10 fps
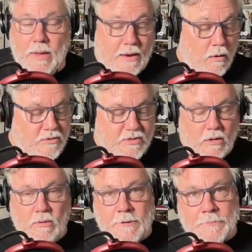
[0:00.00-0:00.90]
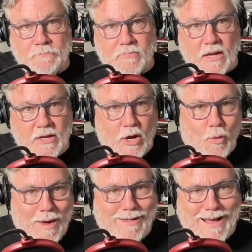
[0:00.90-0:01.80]
And also, you know,
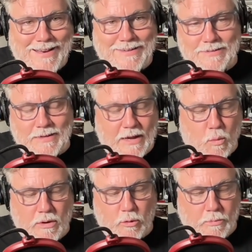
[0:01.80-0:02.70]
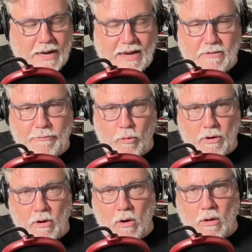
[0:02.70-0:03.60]
while I didn't like Wonder Woman 84
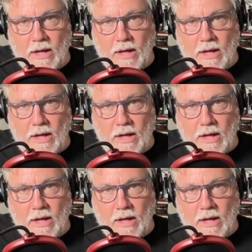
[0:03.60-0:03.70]
at all,